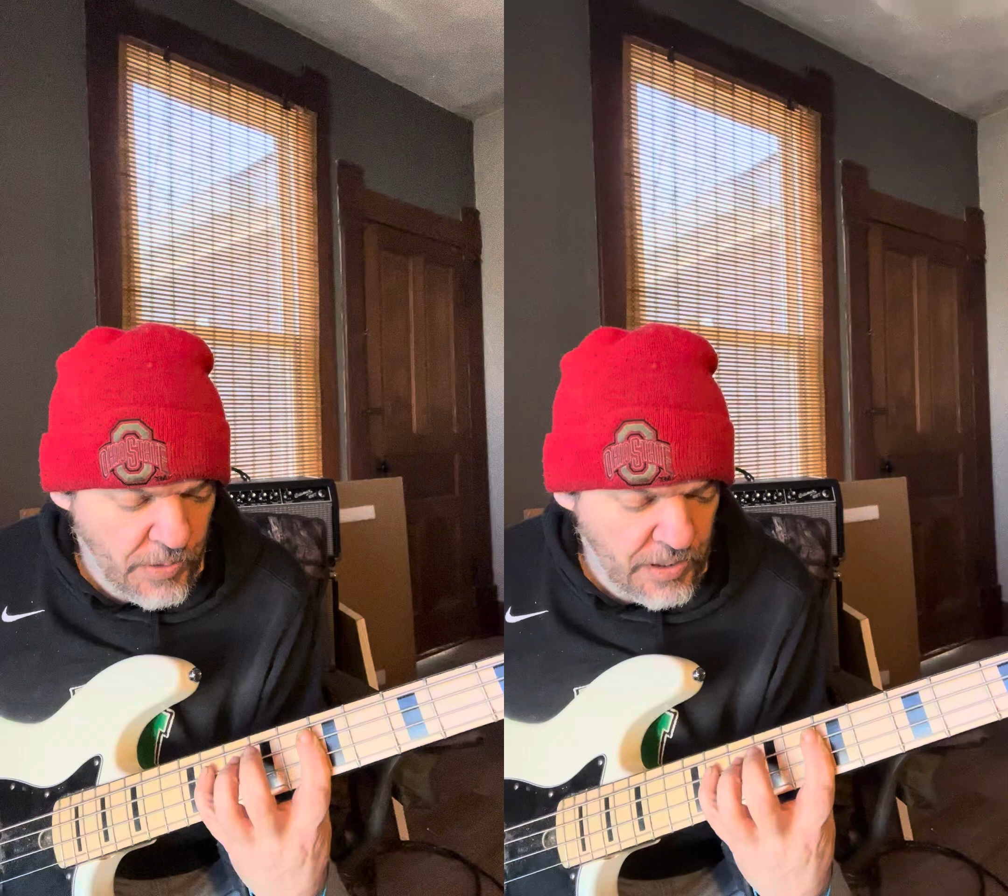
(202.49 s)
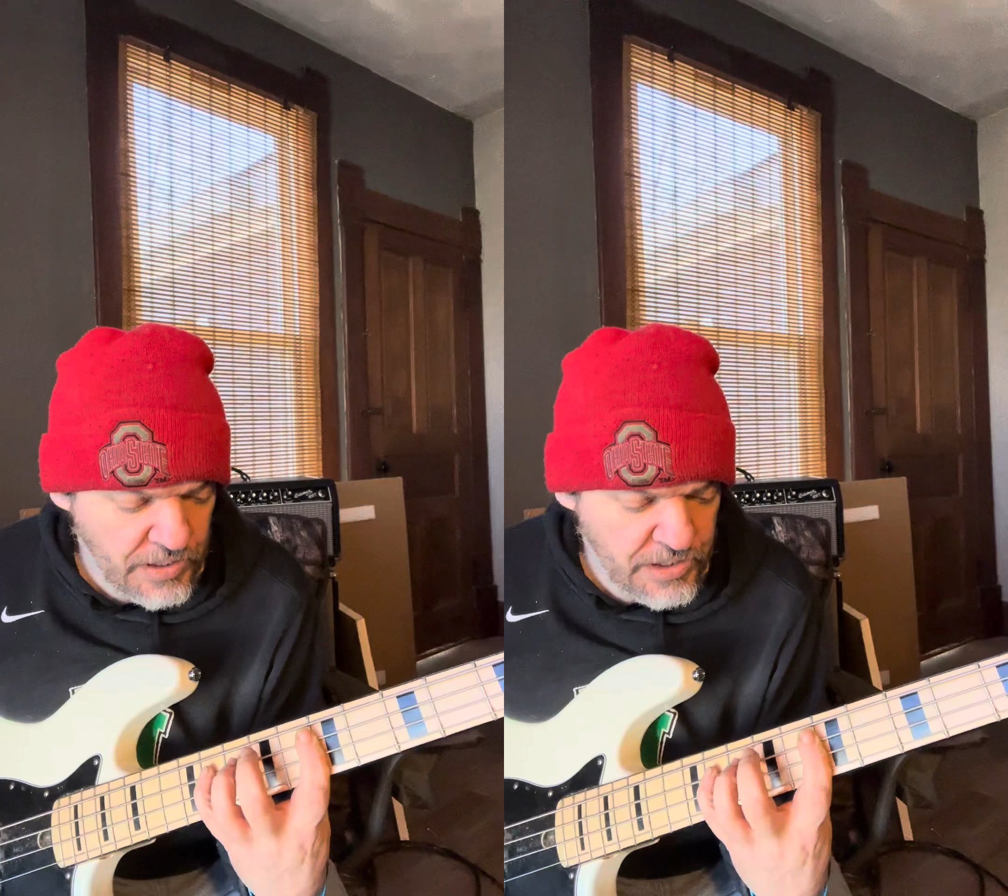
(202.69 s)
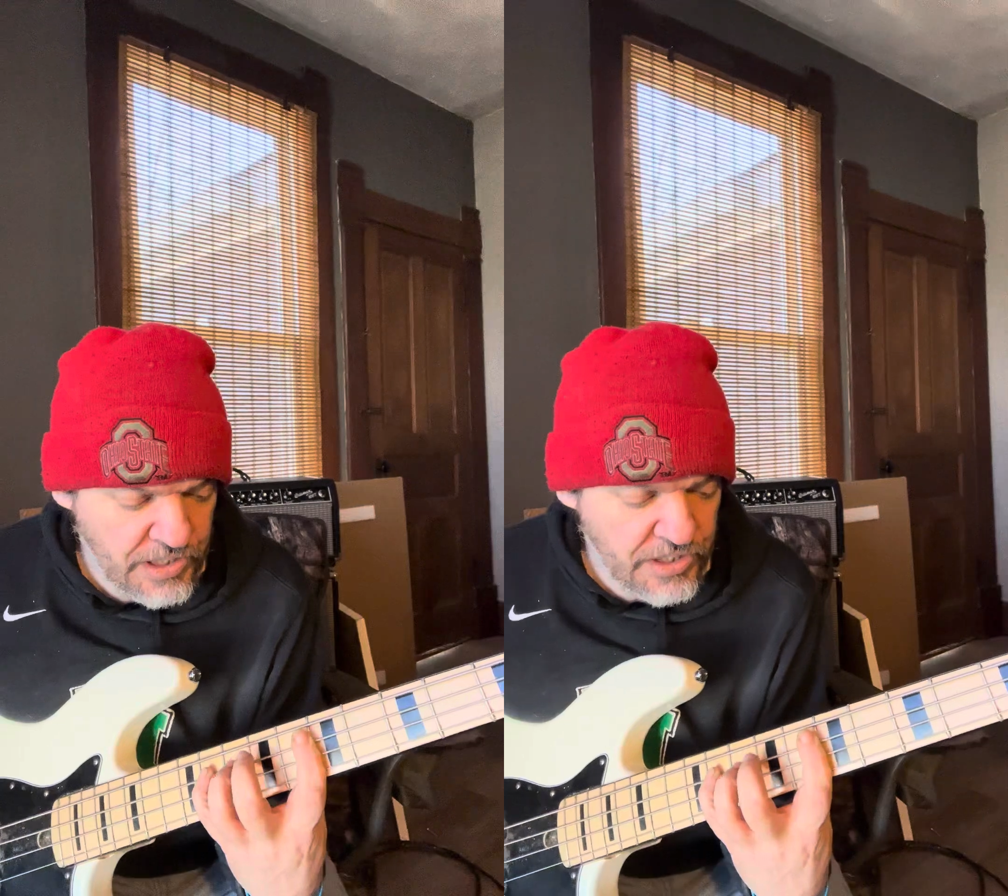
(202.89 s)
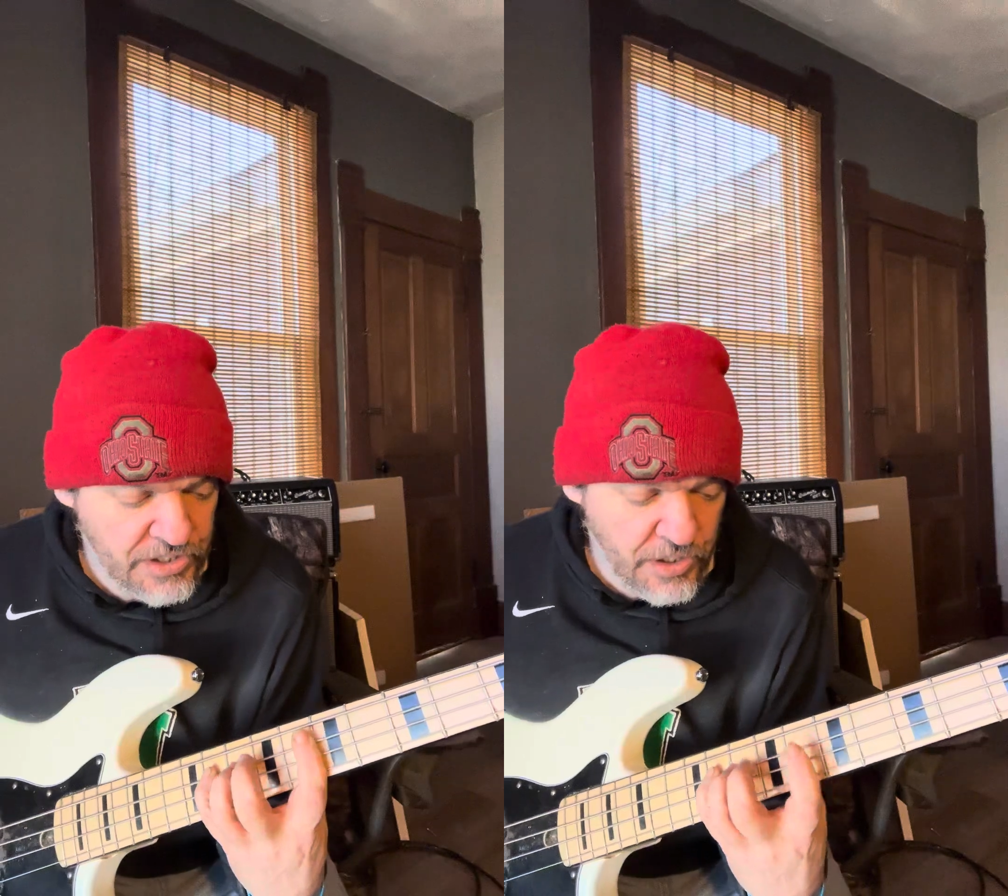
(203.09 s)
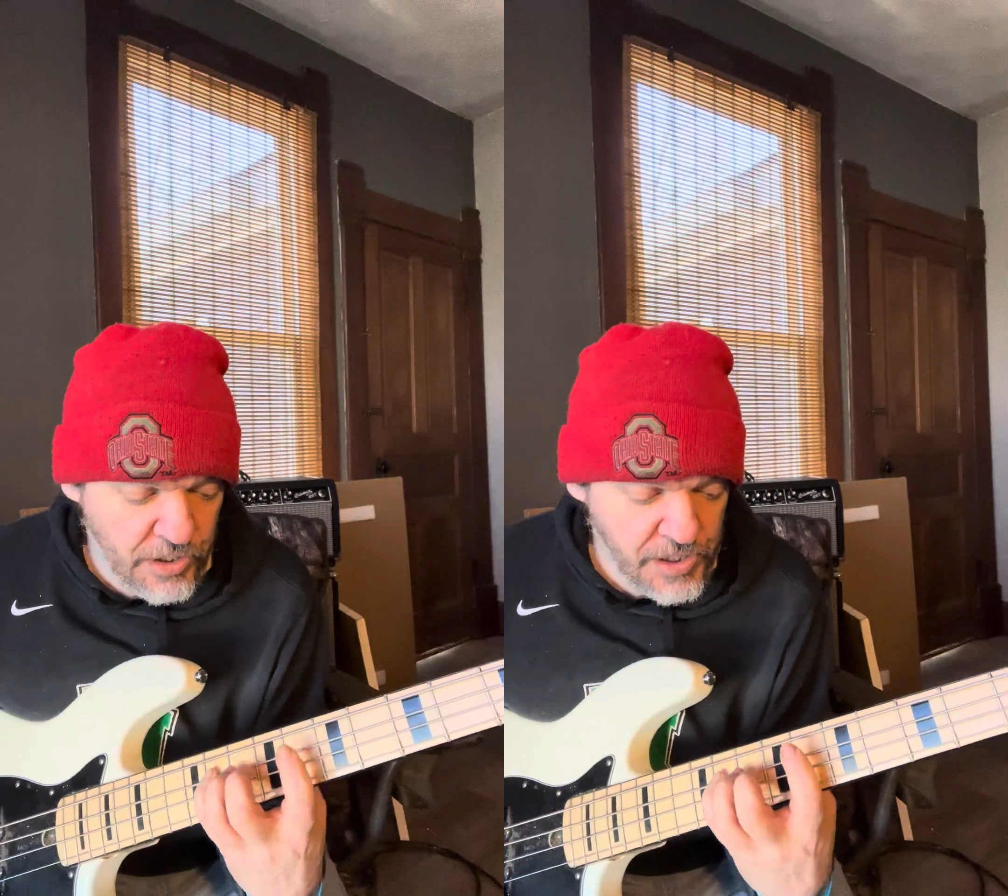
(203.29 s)
G
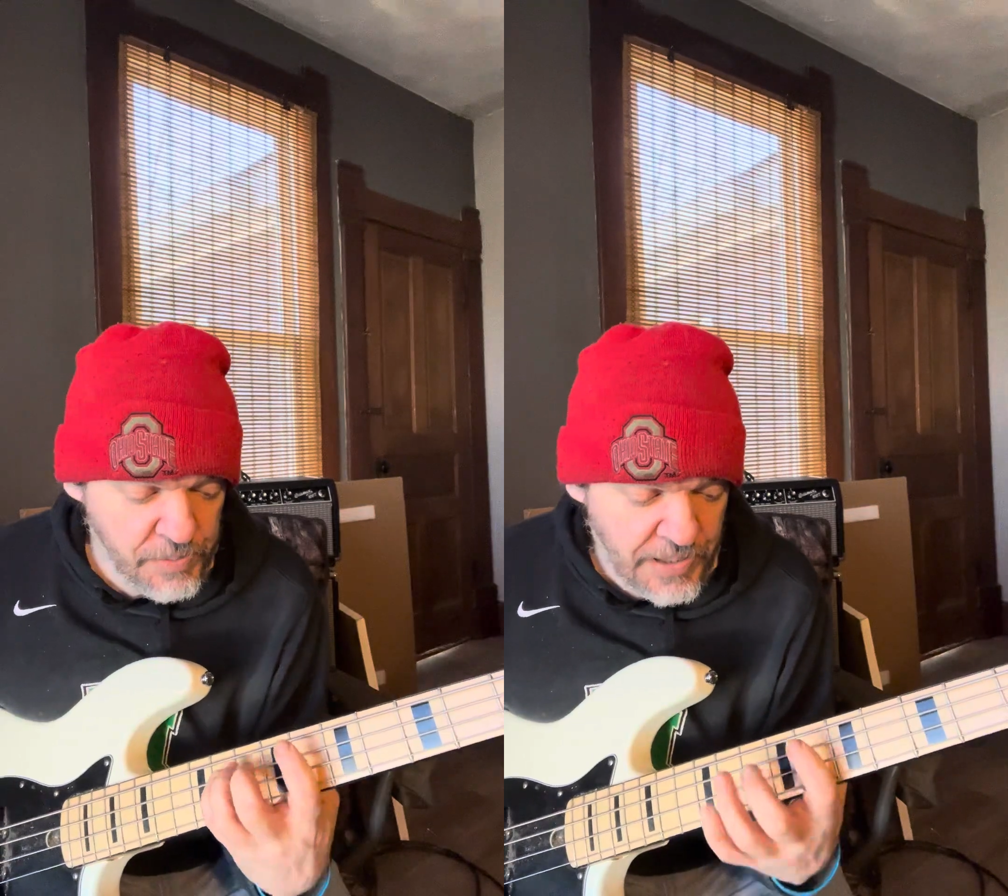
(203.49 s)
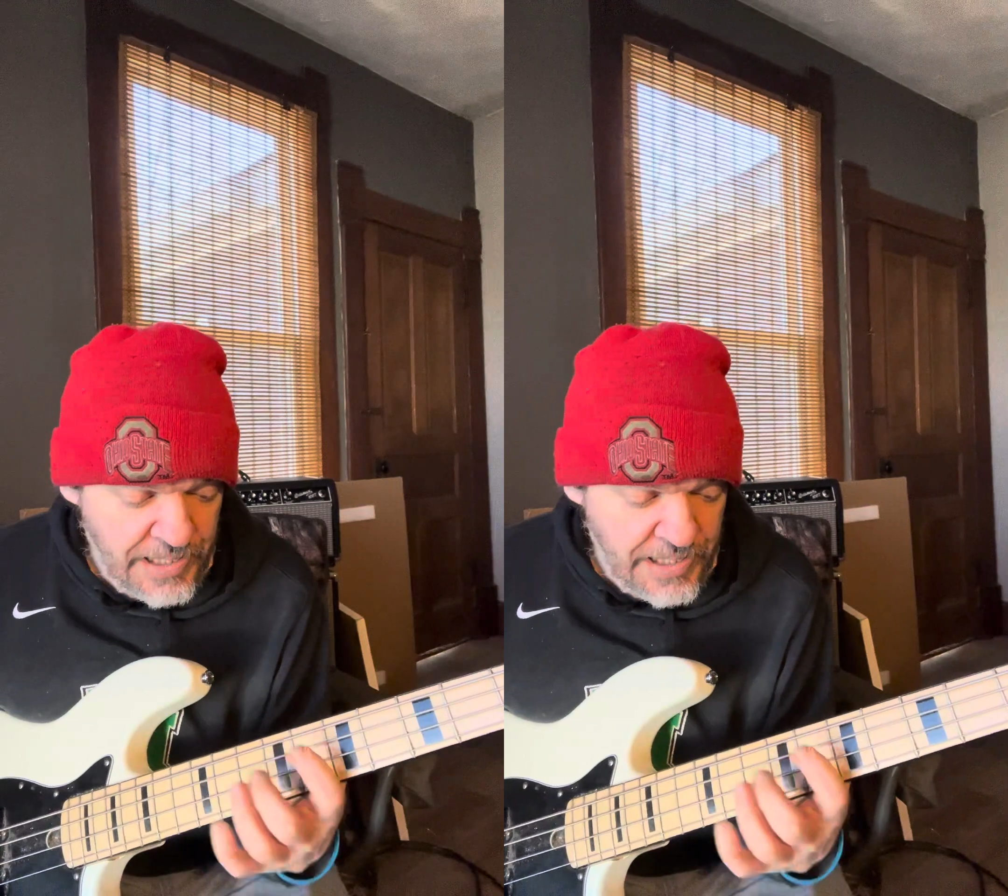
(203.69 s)
sharp,